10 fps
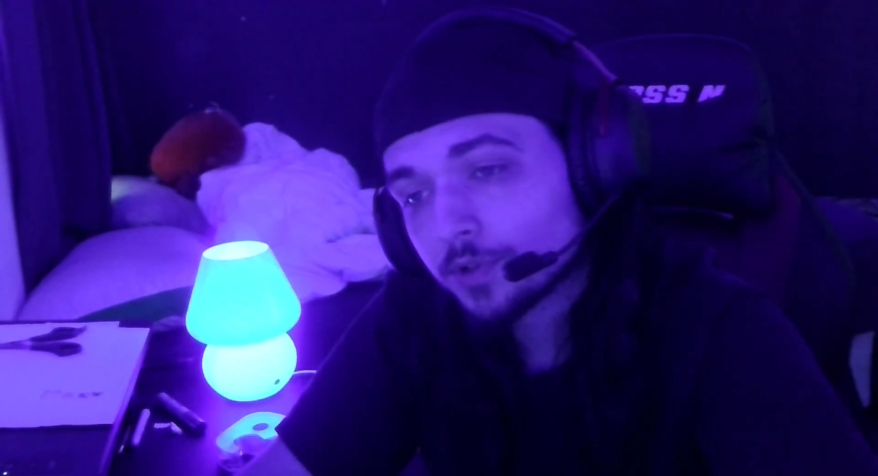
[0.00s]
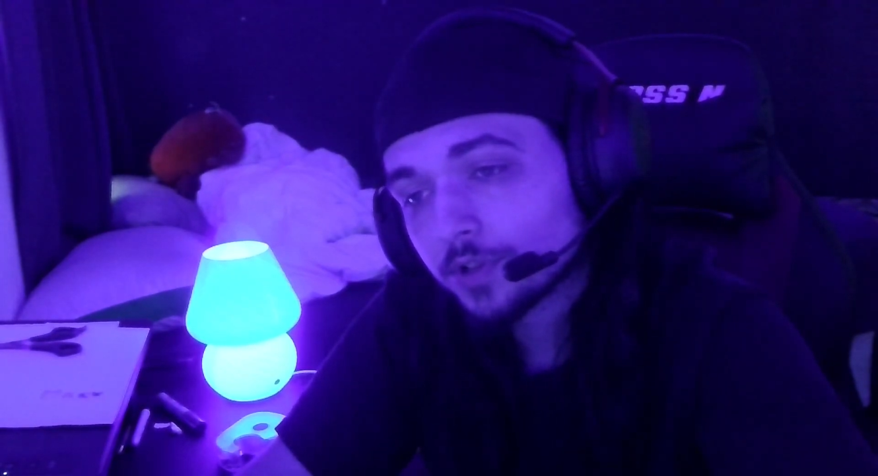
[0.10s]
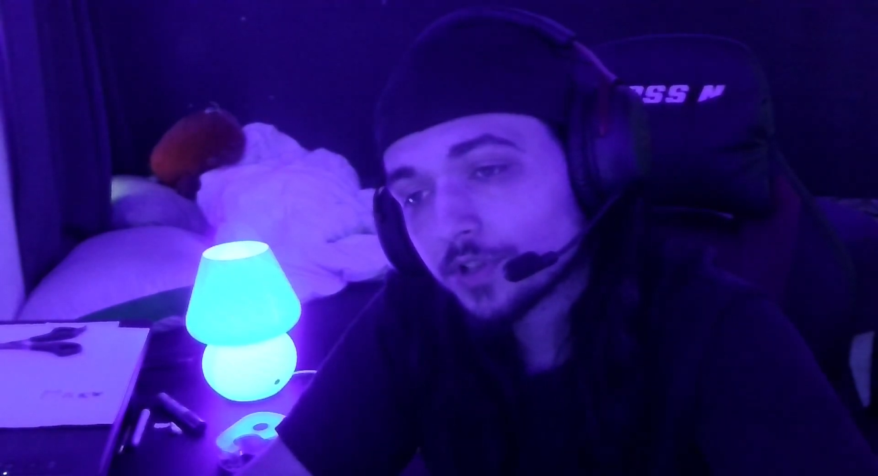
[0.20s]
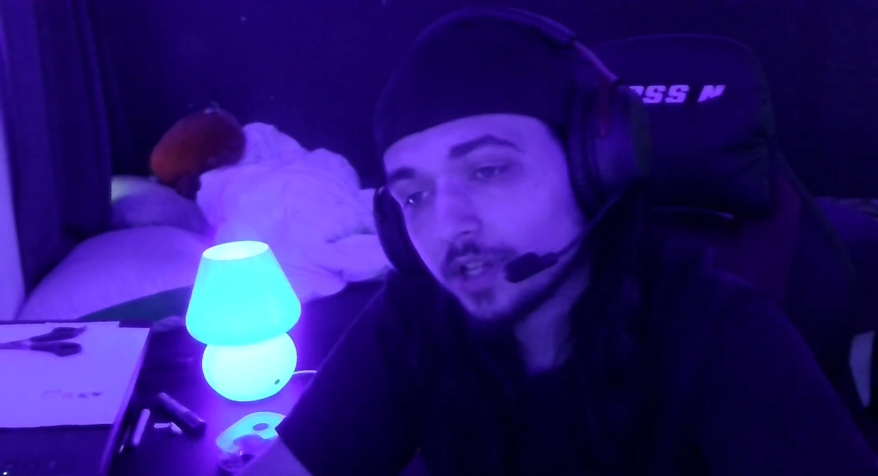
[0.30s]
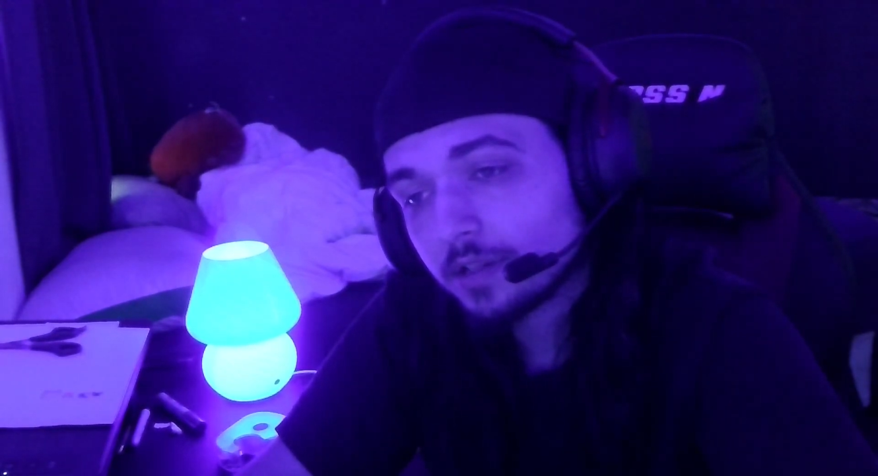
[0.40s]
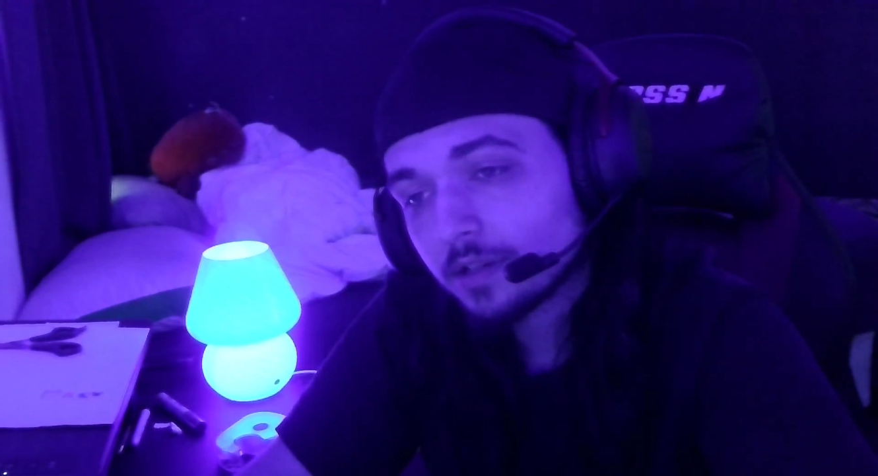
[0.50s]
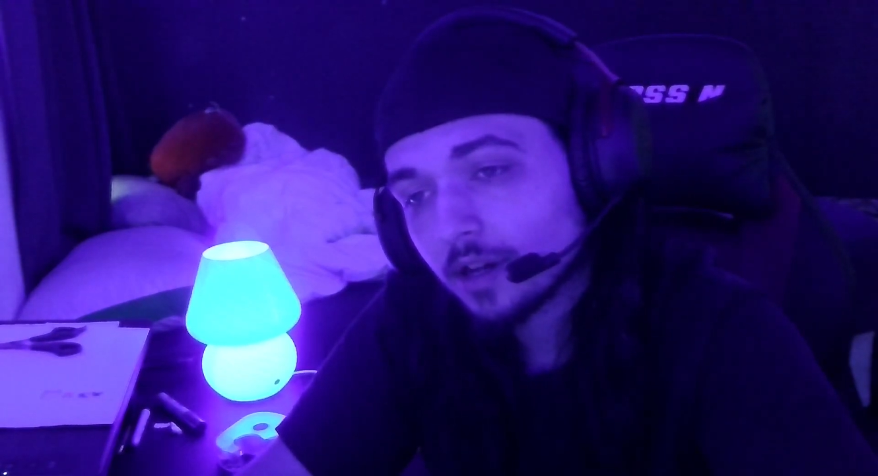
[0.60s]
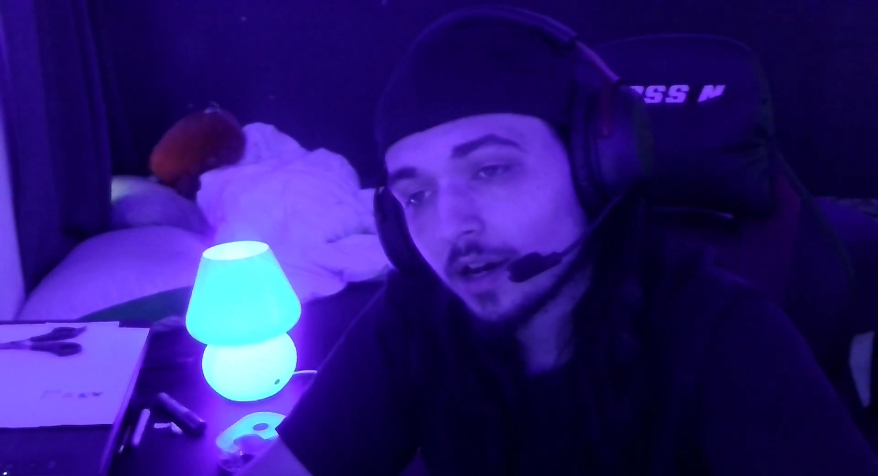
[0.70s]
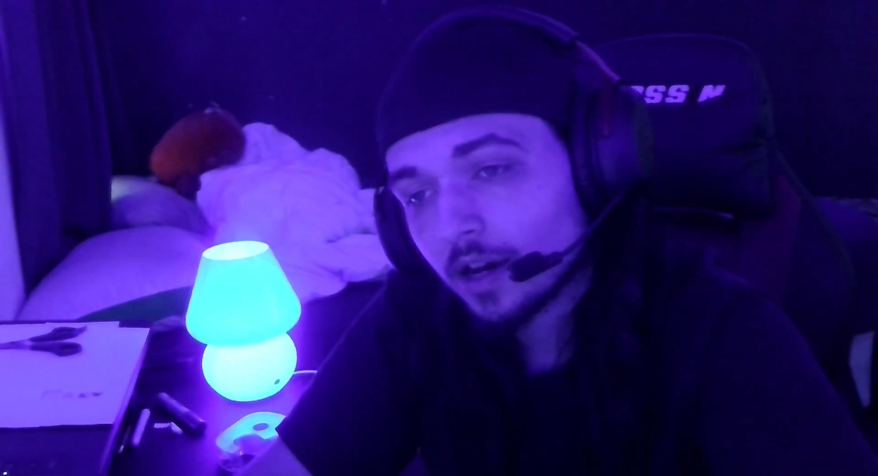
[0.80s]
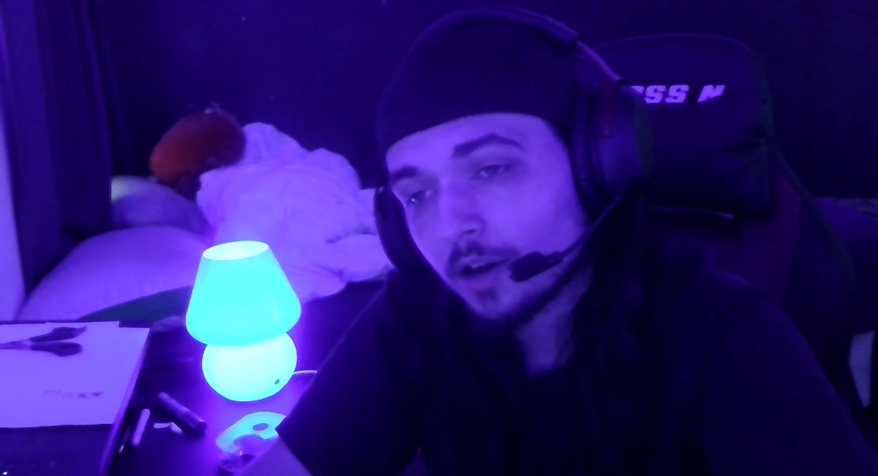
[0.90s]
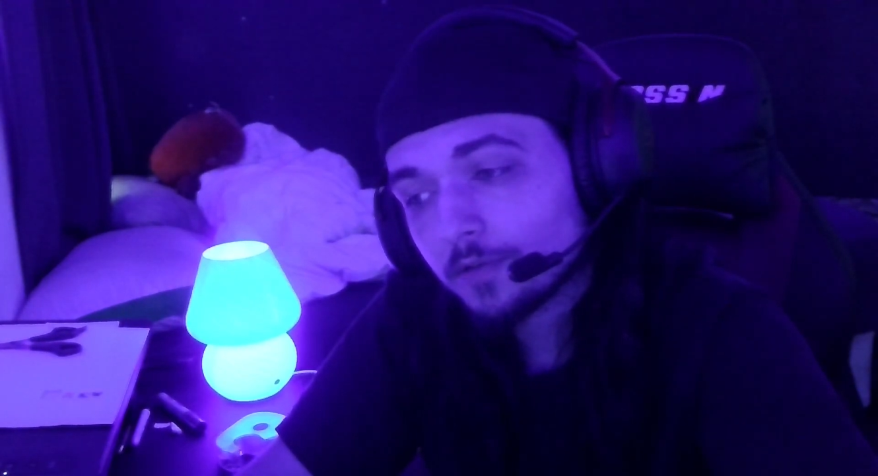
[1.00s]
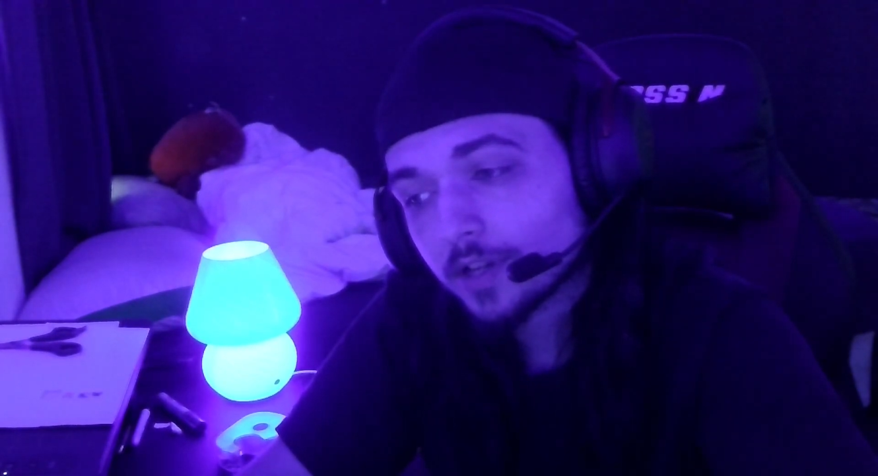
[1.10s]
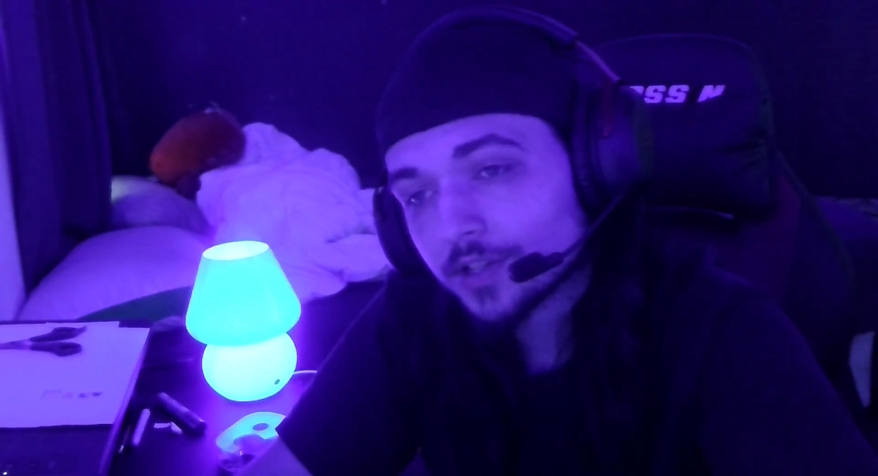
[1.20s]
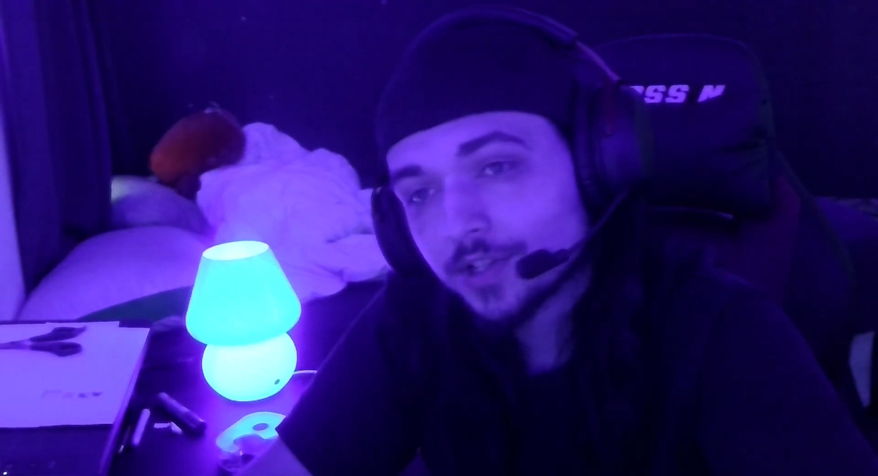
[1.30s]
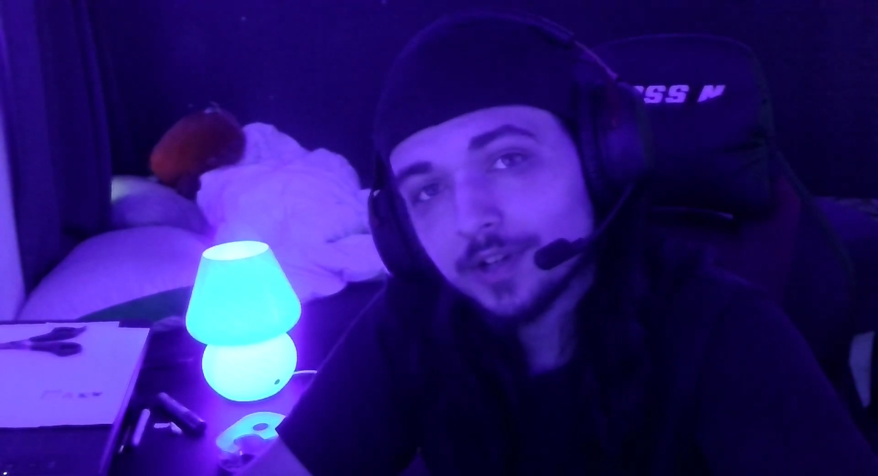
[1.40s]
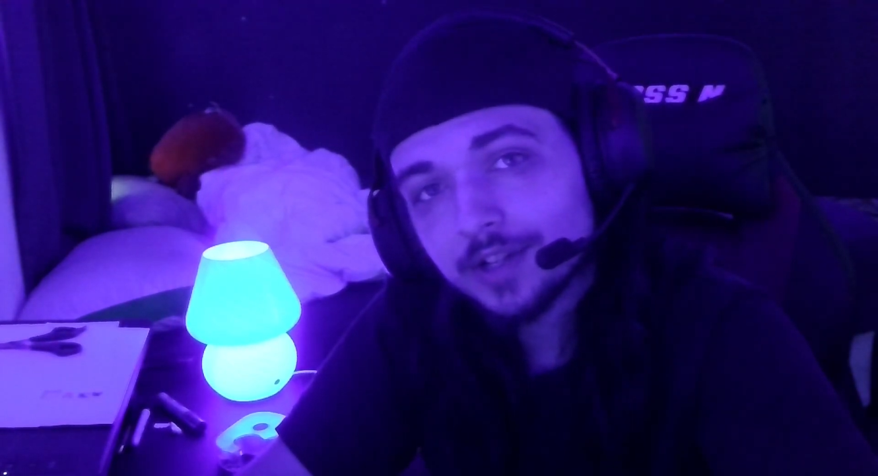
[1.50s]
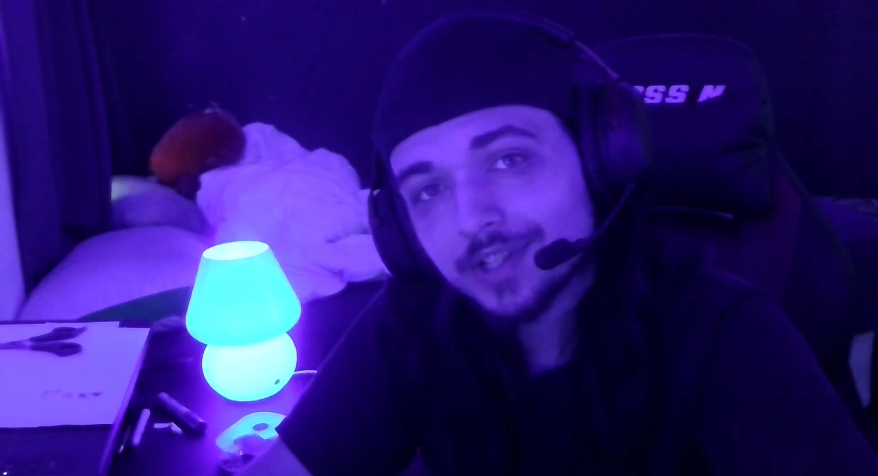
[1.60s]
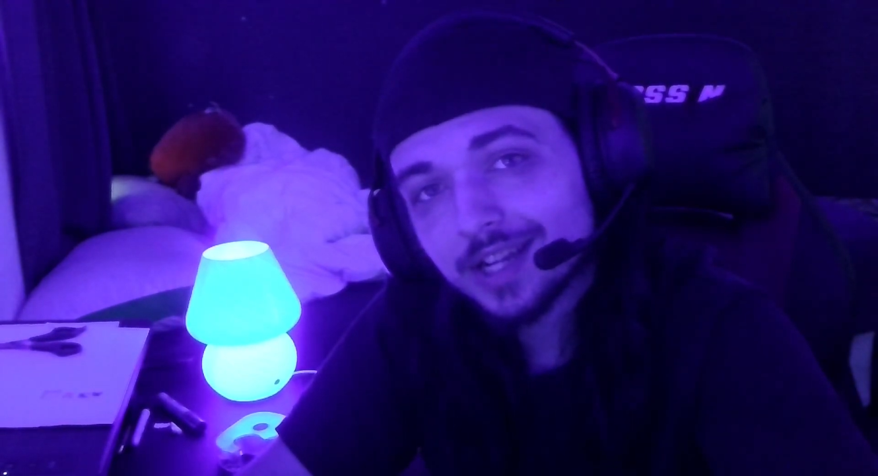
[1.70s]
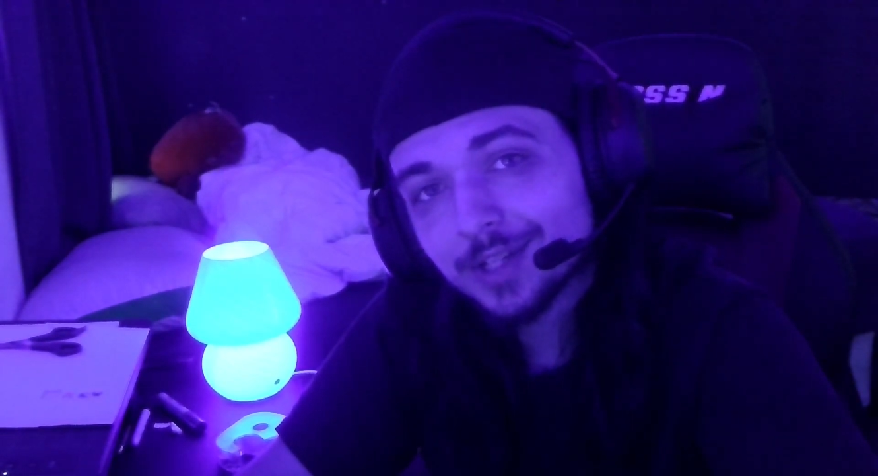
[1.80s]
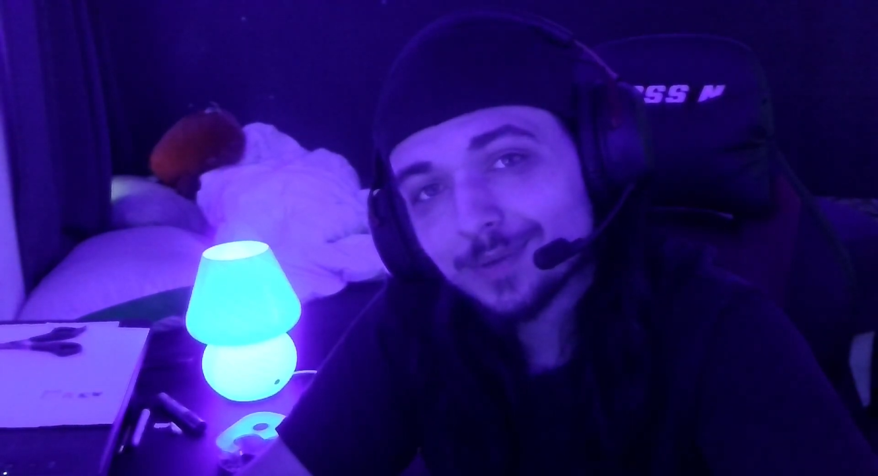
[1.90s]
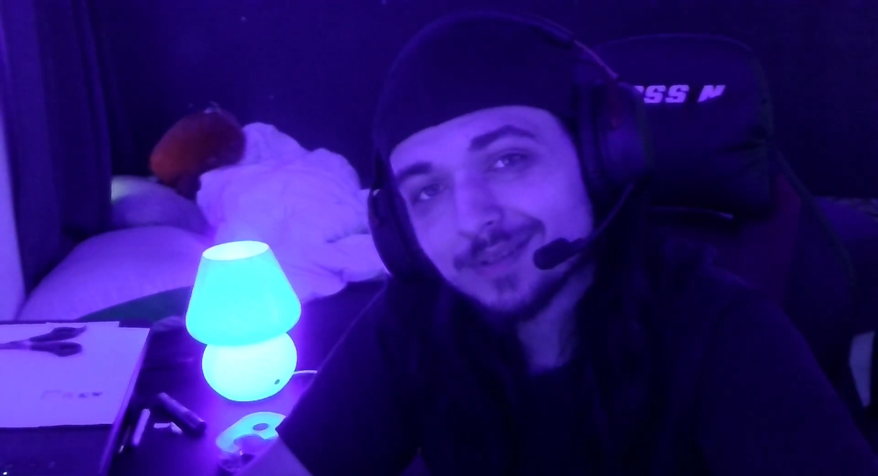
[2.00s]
seen, hopefully I'll see you guys in the next one.